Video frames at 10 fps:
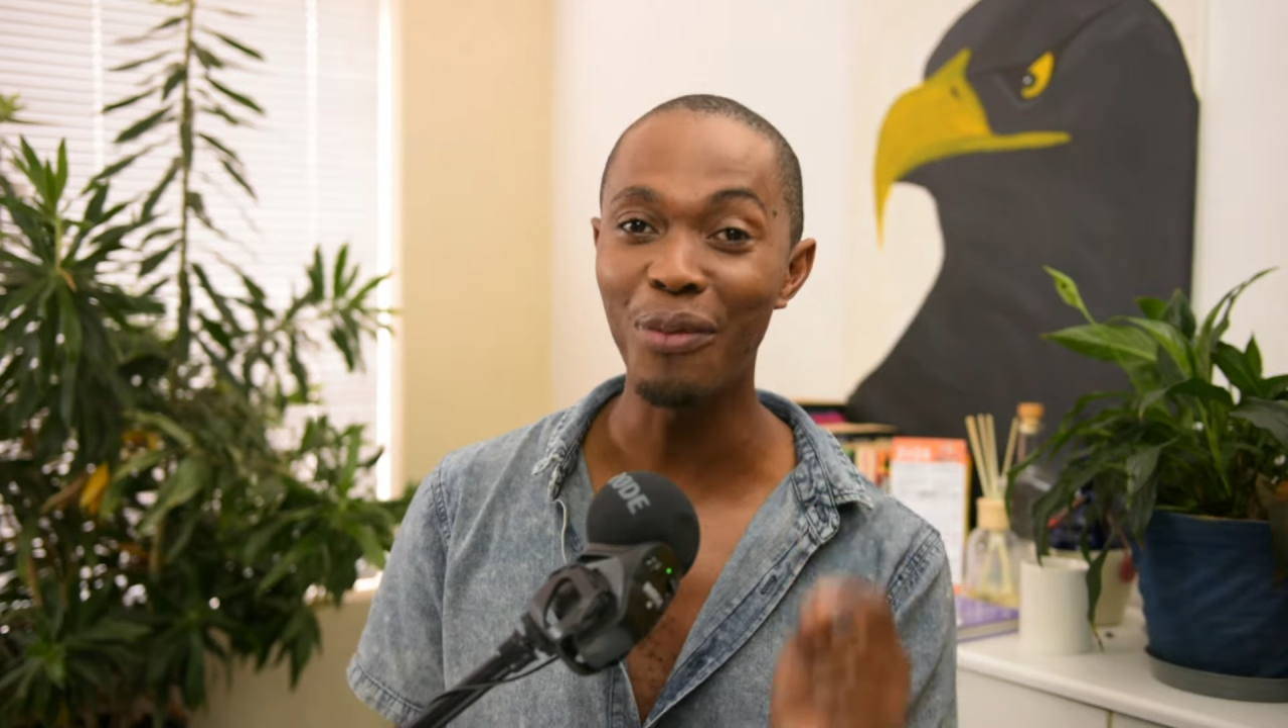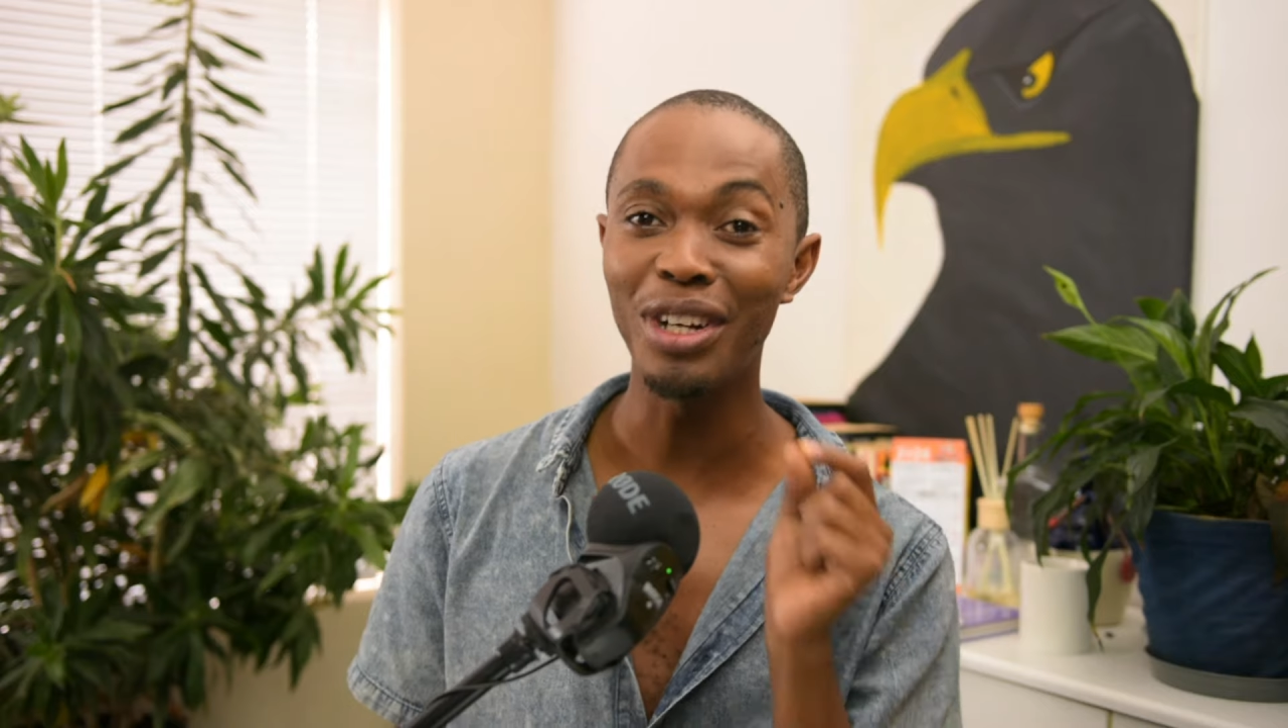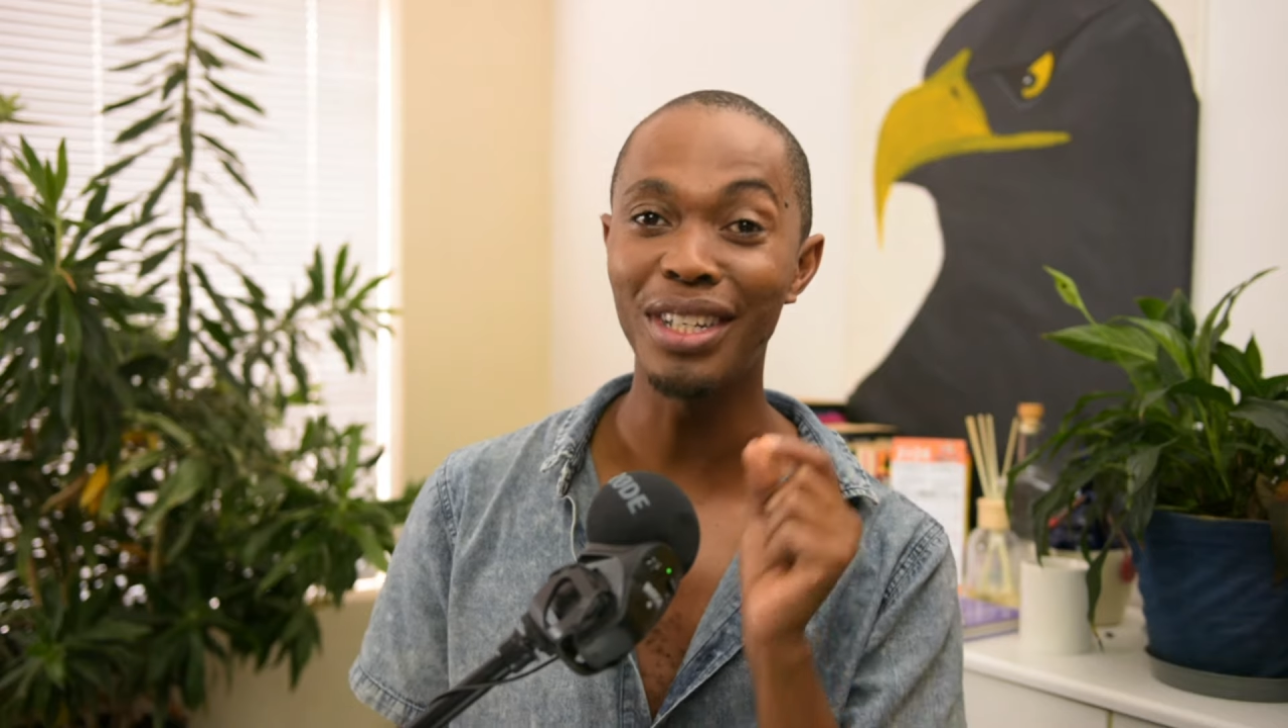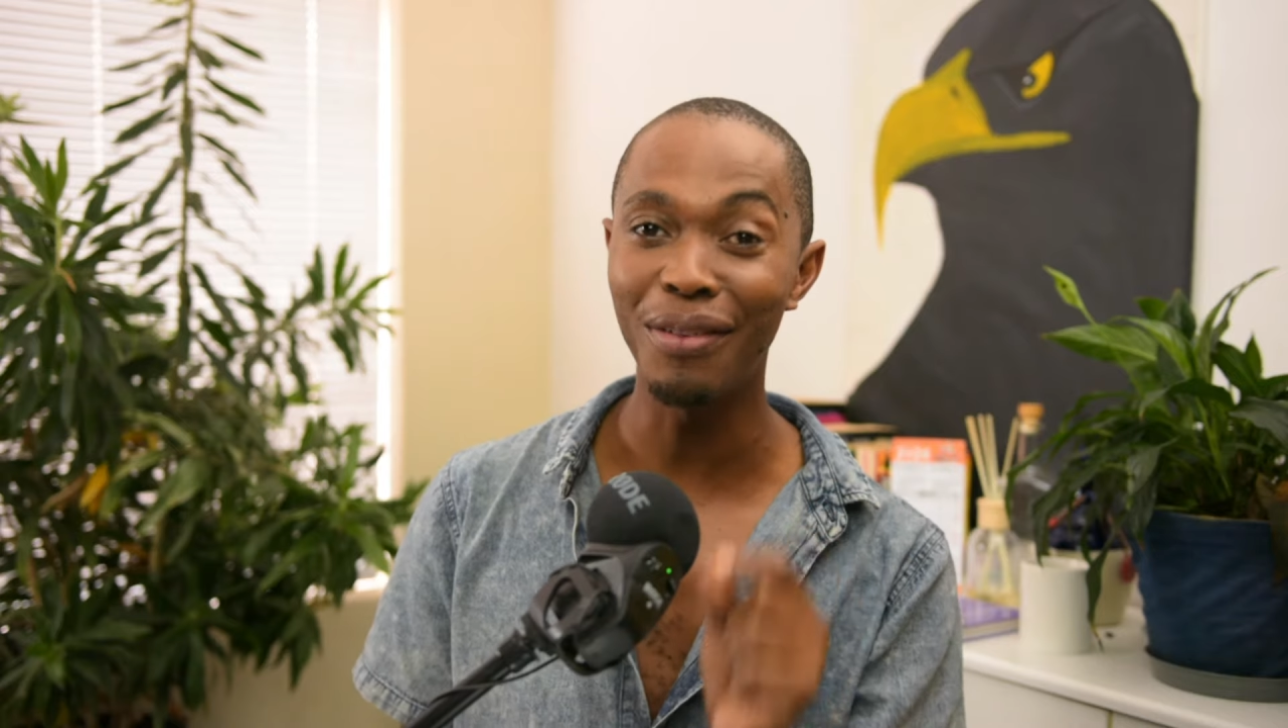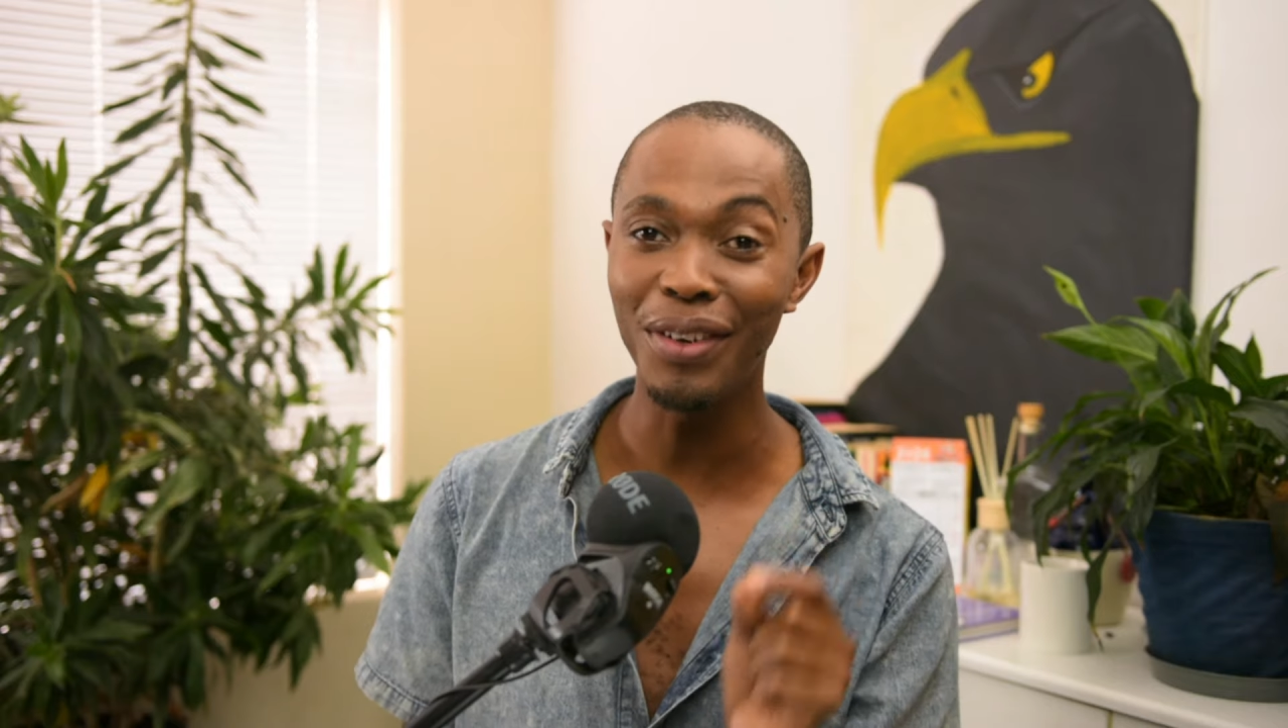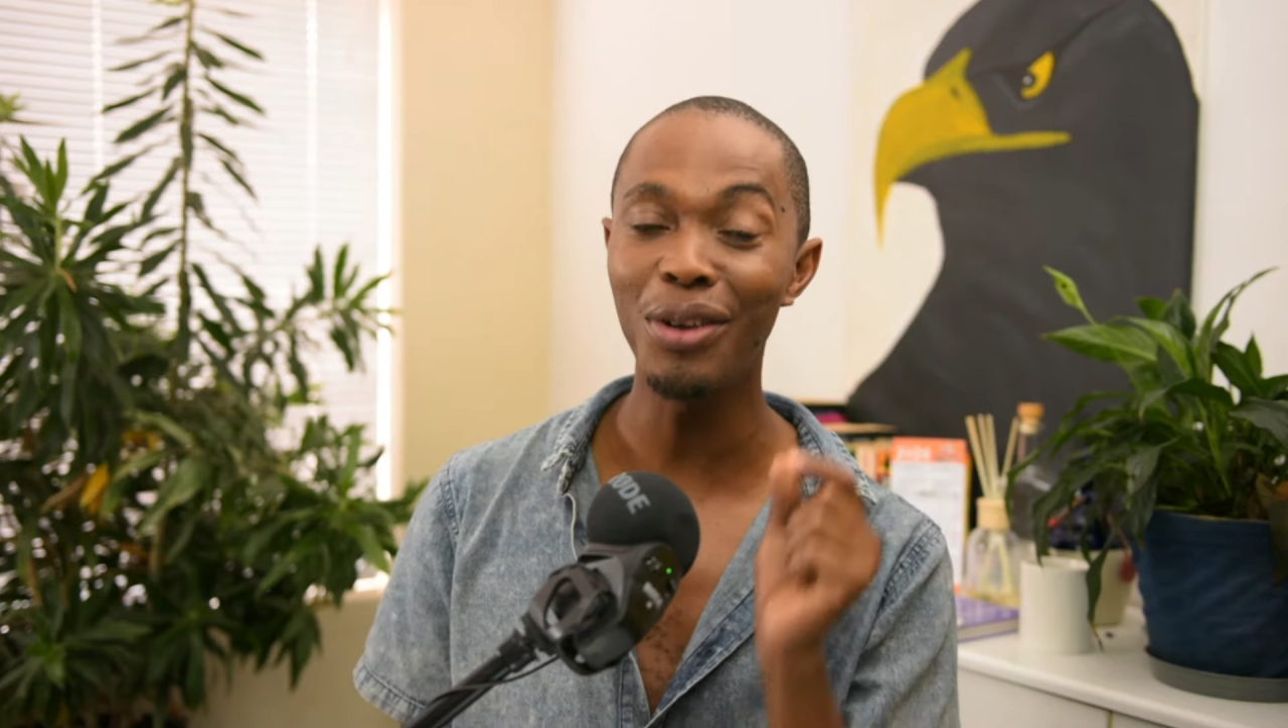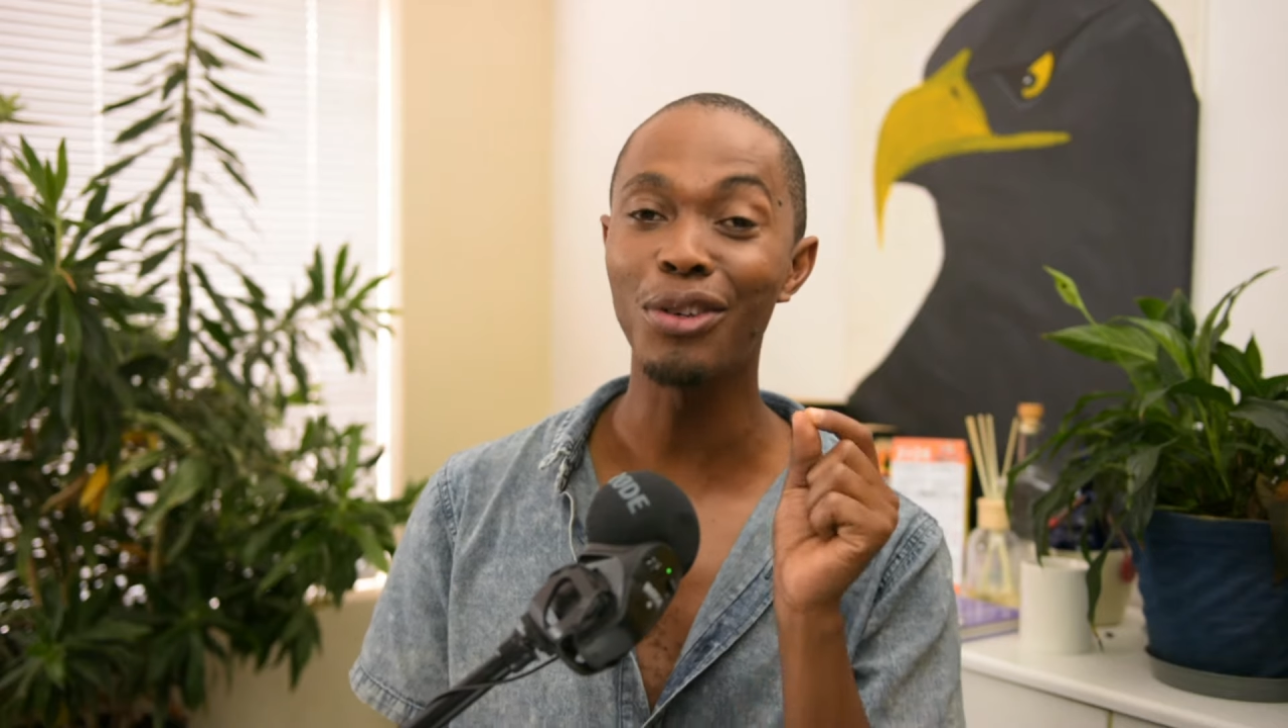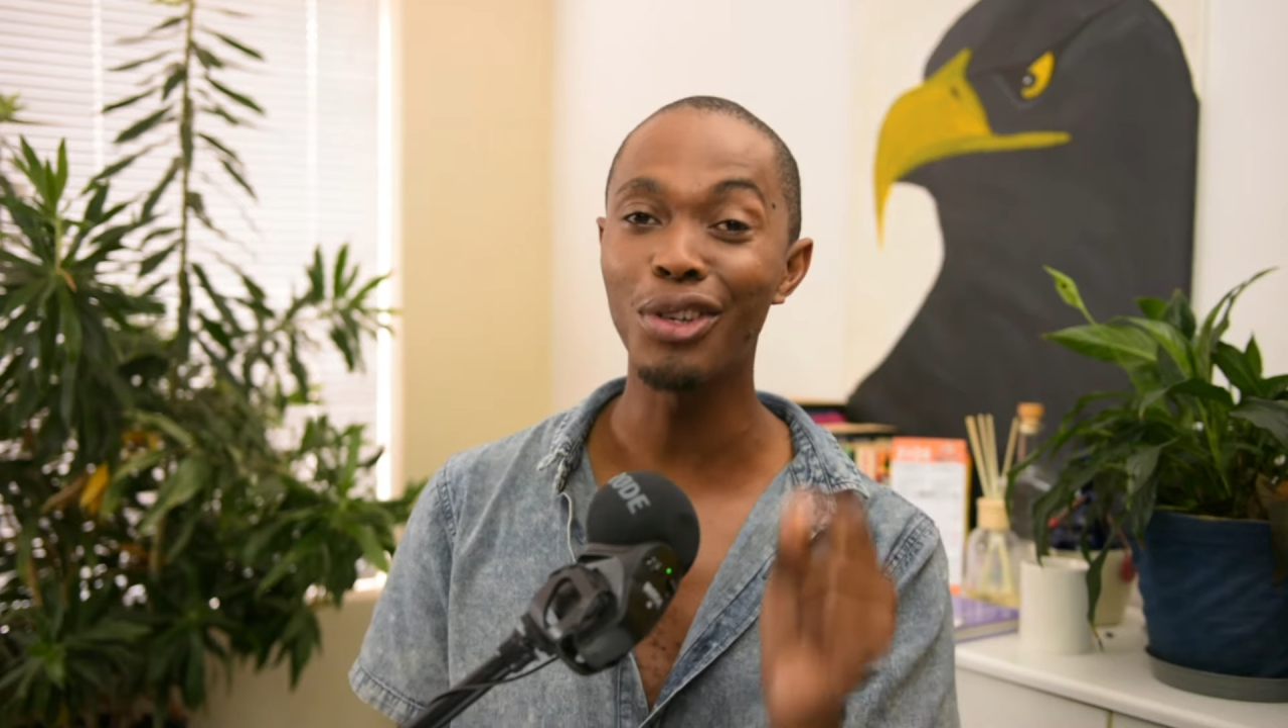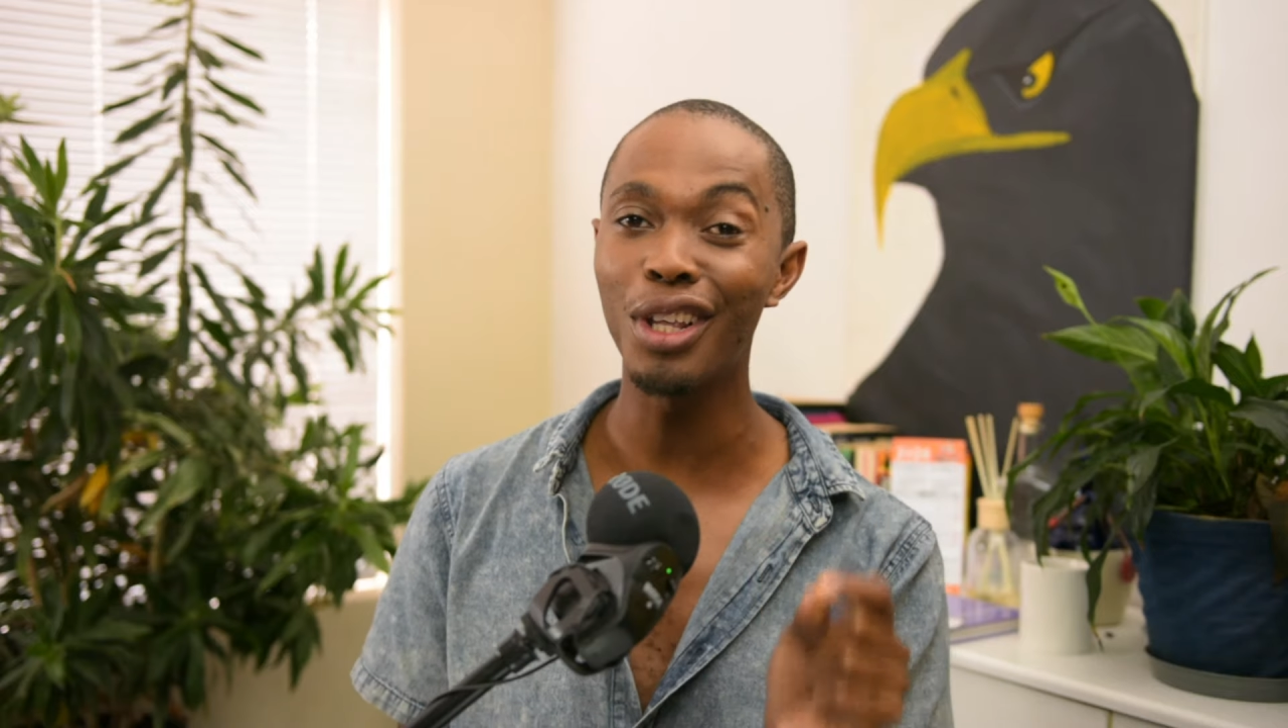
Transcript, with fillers: watch the video so